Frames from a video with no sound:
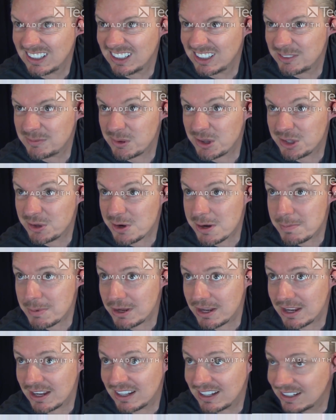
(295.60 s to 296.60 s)
It's pretty
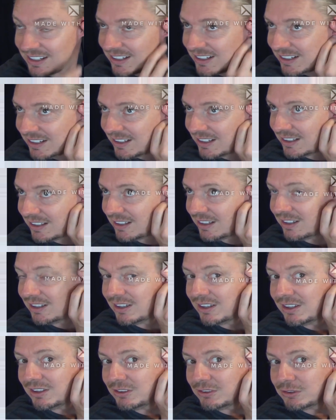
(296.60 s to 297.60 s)
creepy.
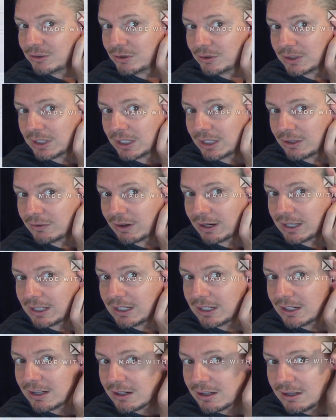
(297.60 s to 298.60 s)
So again, right
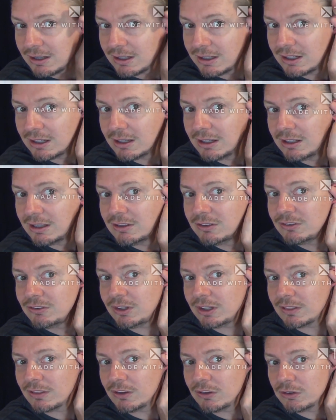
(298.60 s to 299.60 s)
here,
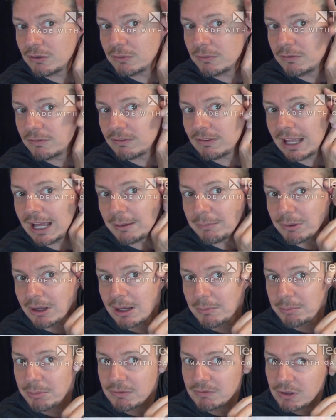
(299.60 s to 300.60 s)
stick this flap
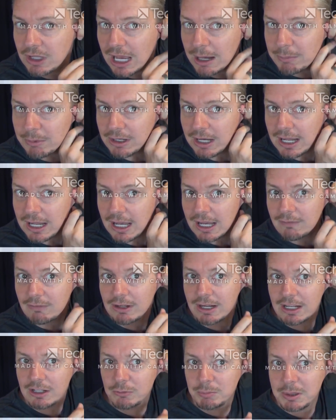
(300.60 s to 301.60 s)
up. If you happen to have a
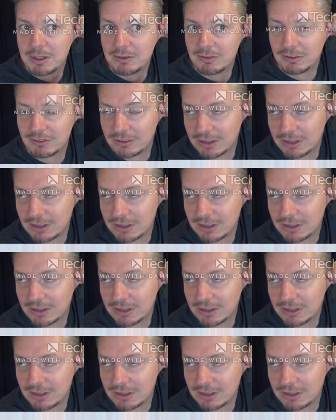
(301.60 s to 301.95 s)
nice piece of